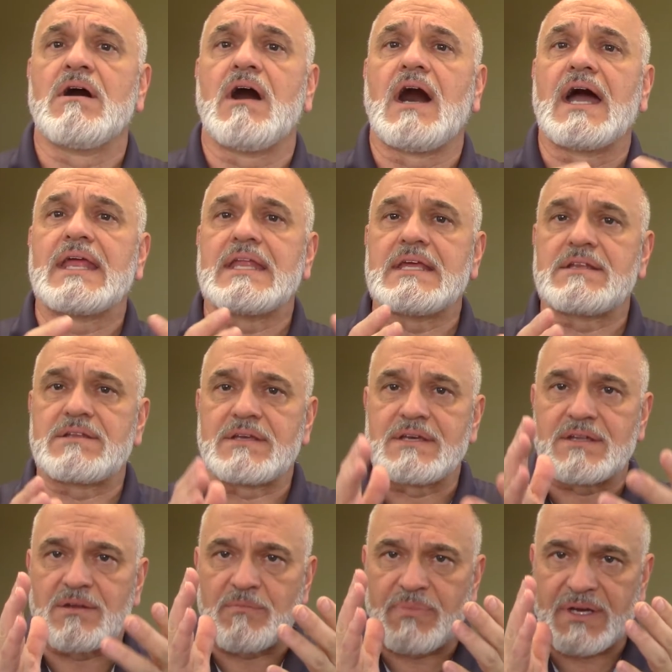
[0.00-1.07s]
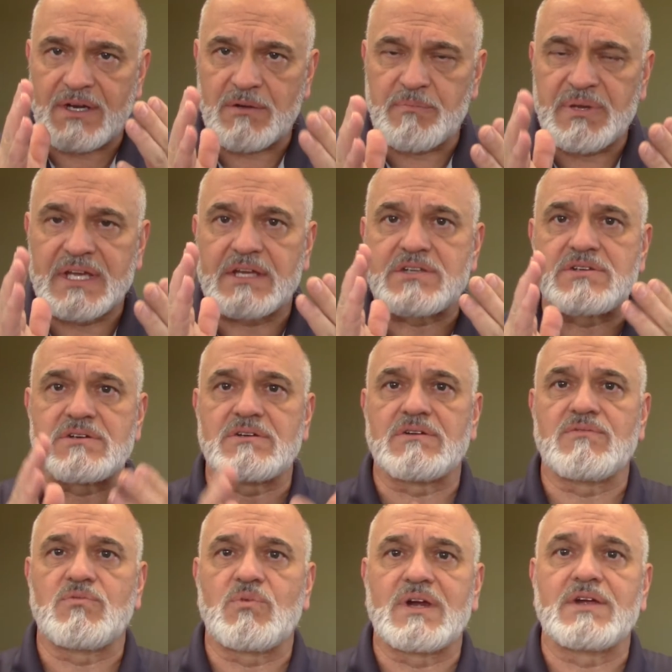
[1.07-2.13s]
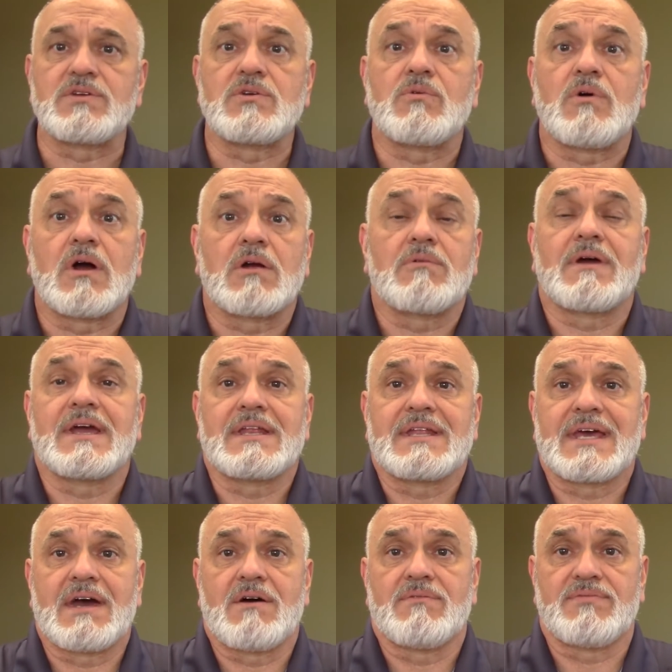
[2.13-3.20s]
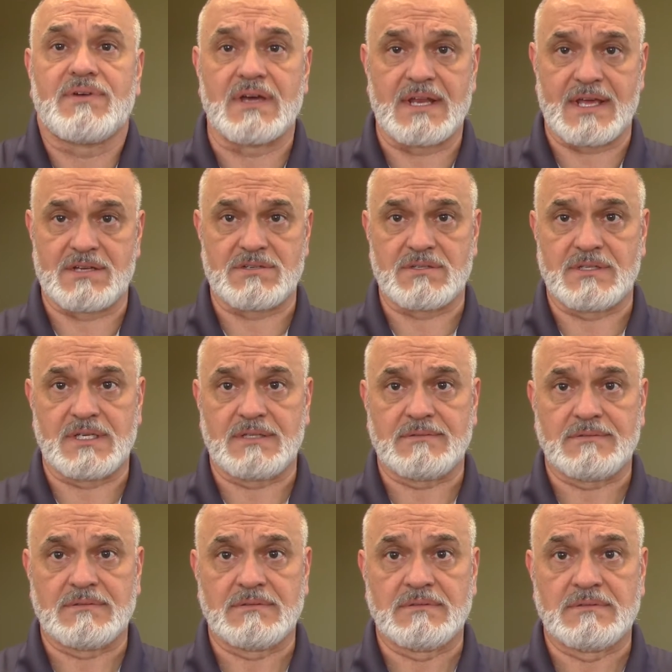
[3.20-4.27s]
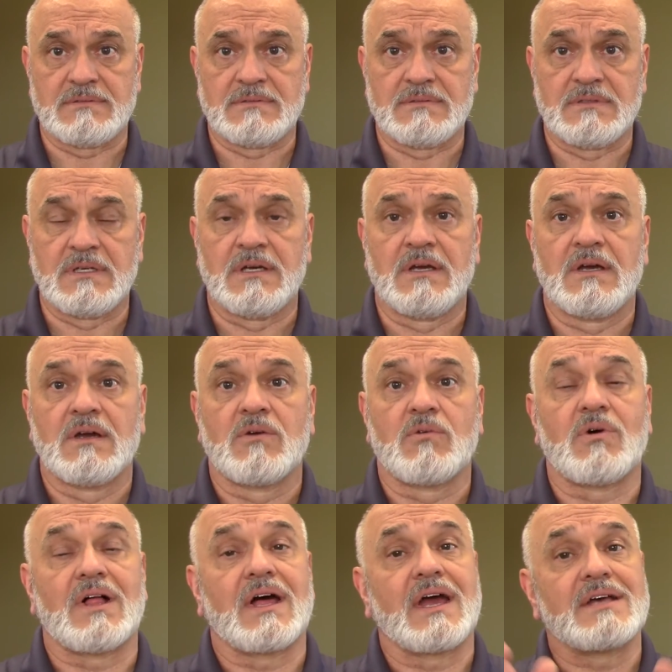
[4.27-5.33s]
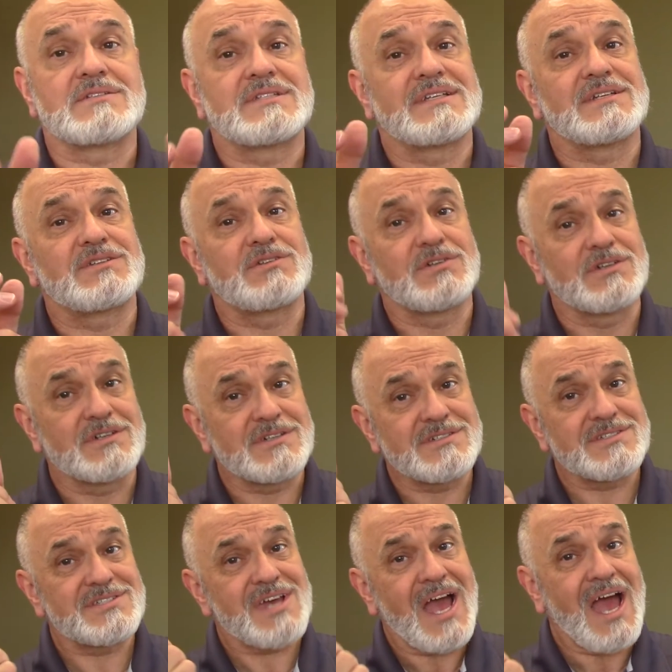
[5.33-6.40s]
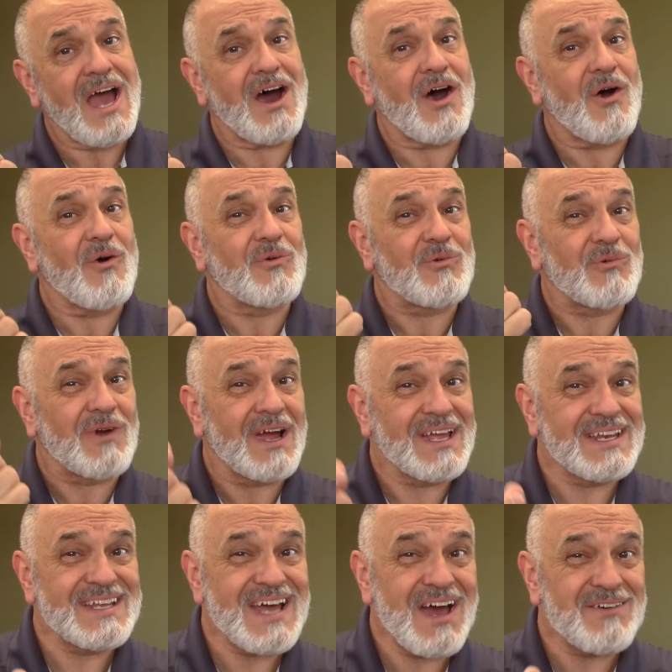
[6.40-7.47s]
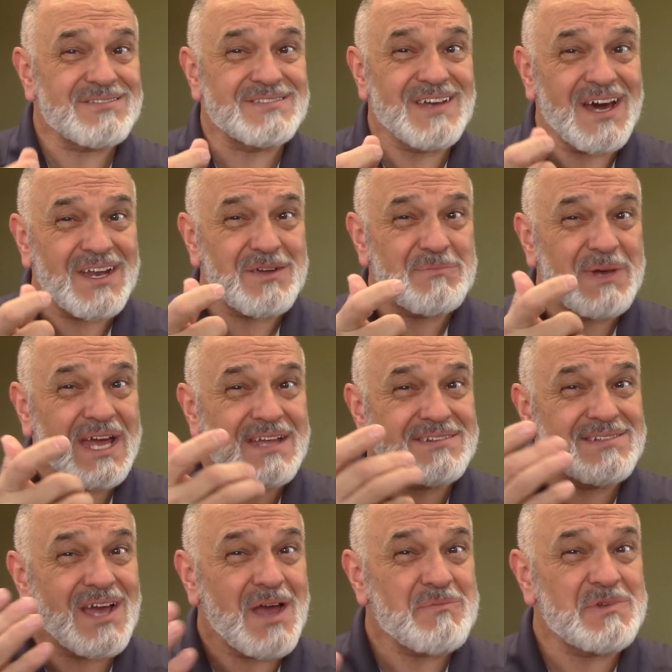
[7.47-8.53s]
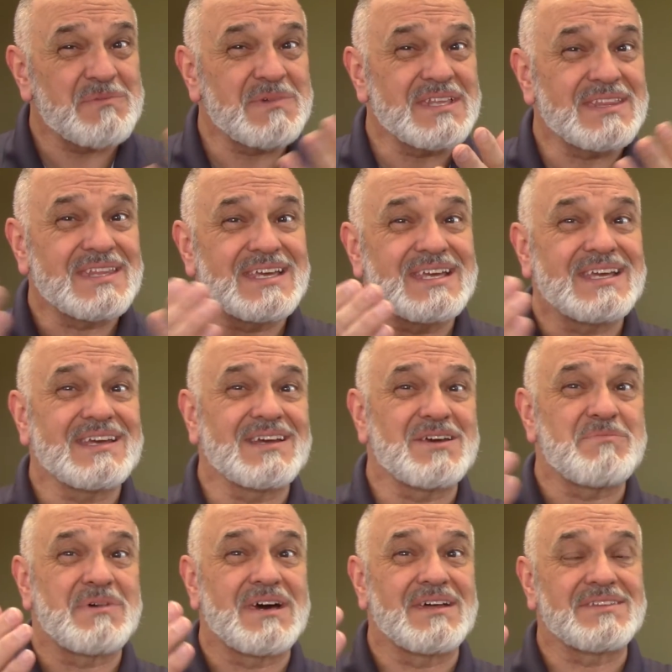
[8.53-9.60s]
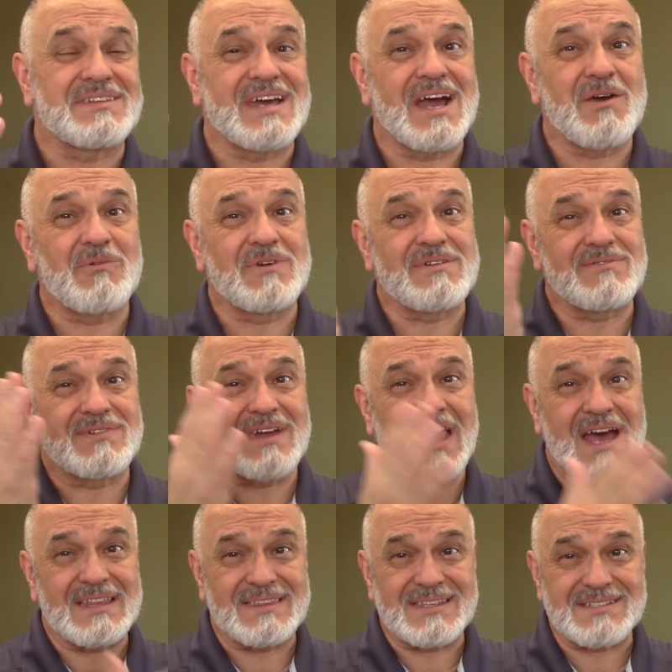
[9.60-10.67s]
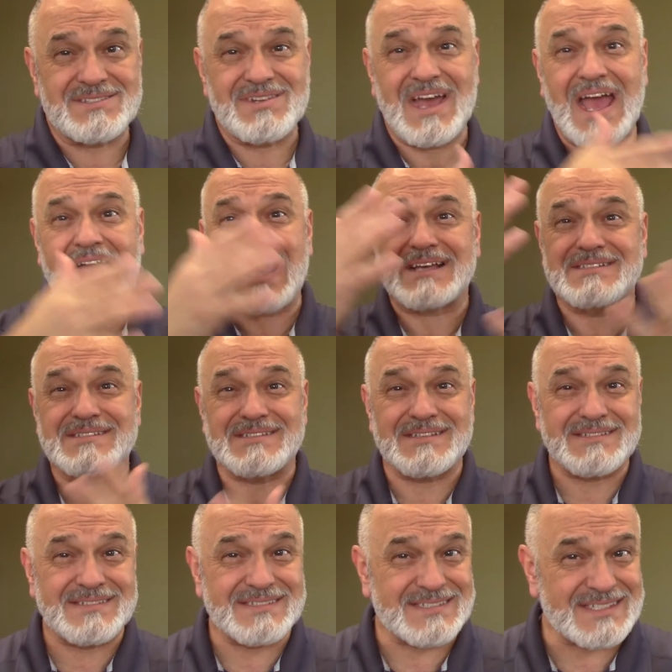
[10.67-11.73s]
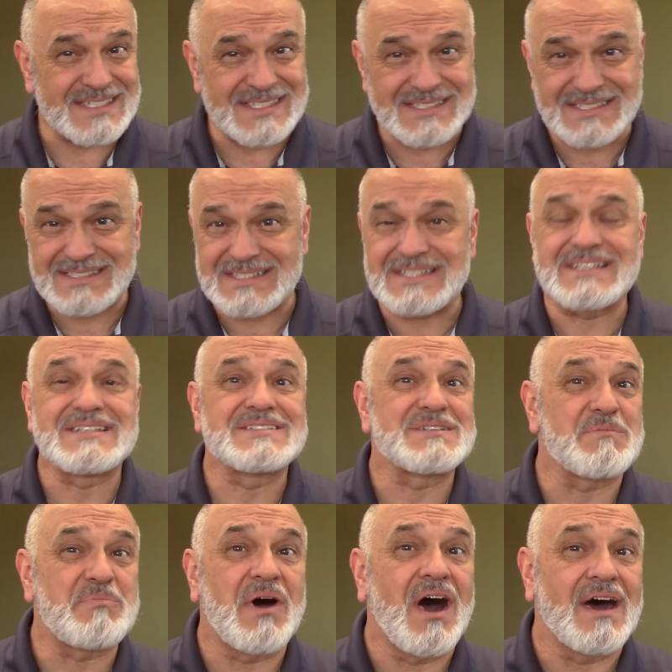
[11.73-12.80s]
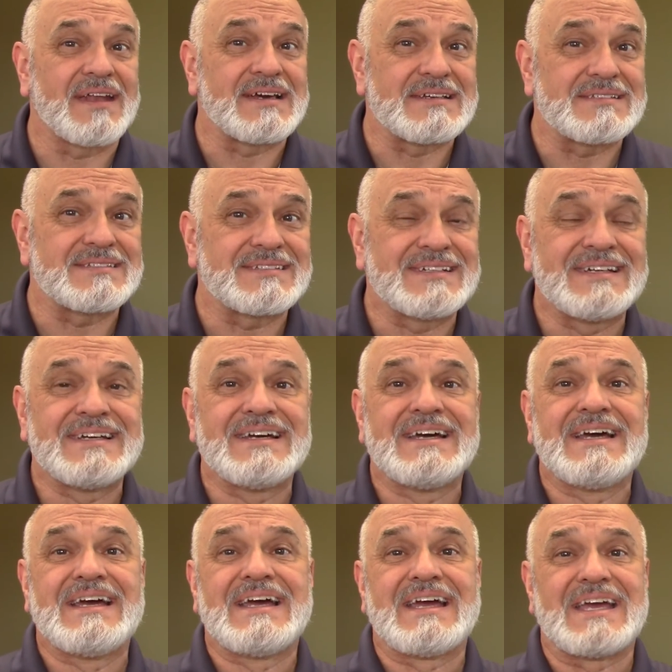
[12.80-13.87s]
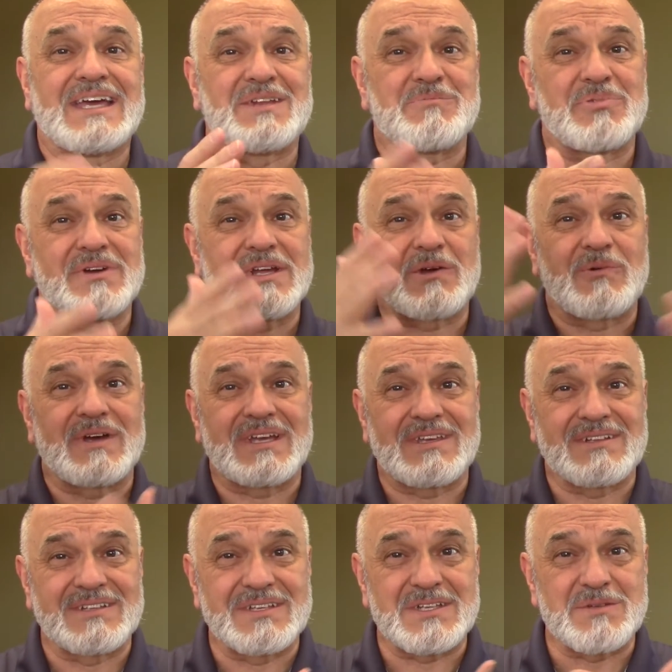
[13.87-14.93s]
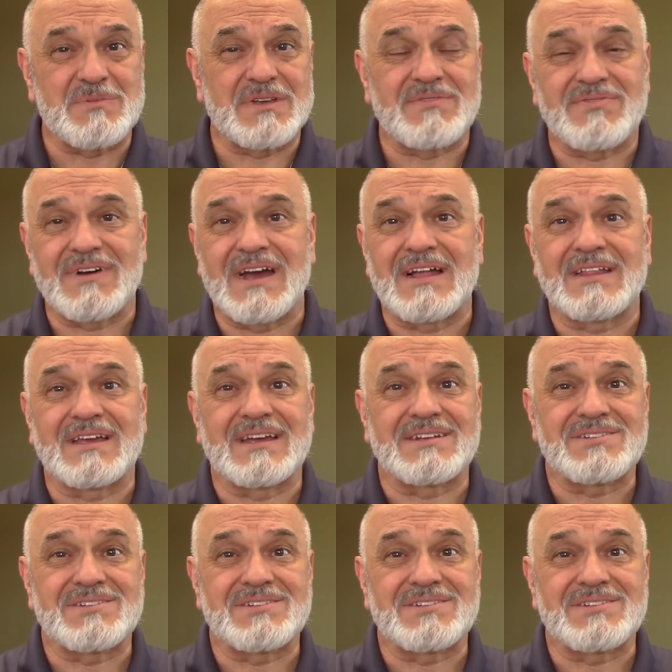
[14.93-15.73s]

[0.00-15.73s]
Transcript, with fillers: I need to get a better picture of where you are right now financially. Well, as it turns out, right now is not a bad time to be thinking about that. We've got the tax season is upon us, and pretty quick you'll need to be filing a